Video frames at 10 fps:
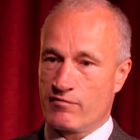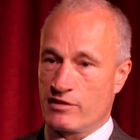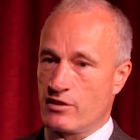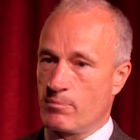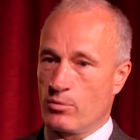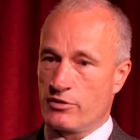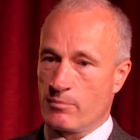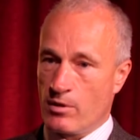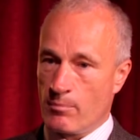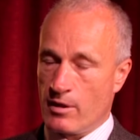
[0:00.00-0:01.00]
for example, with the
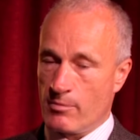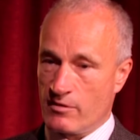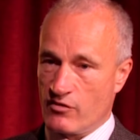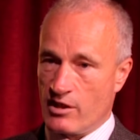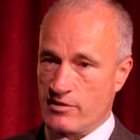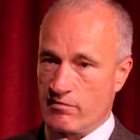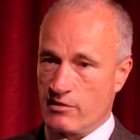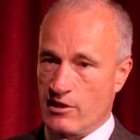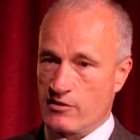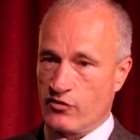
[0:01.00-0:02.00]
bombardment of Gaza in
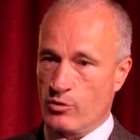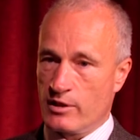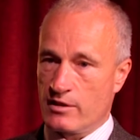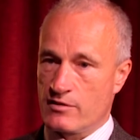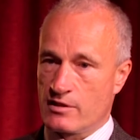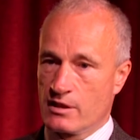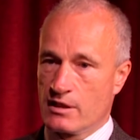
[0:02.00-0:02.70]
the last few weeks,